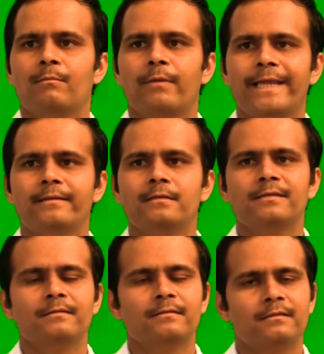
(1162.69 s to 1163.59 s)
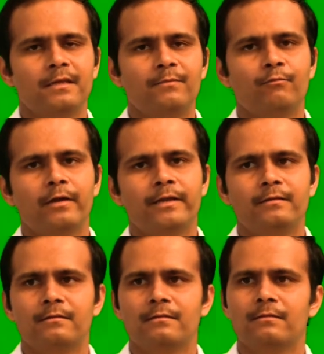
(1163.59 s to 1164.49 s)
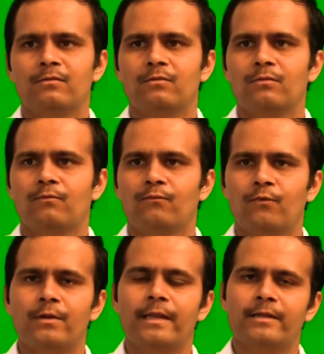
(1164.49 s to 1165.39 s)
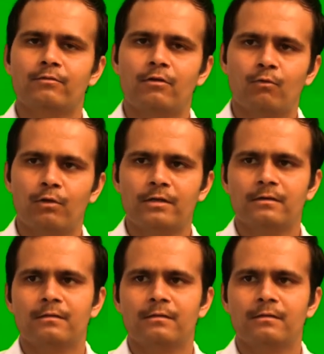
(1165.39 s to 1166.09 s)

minus 3.4 electron volt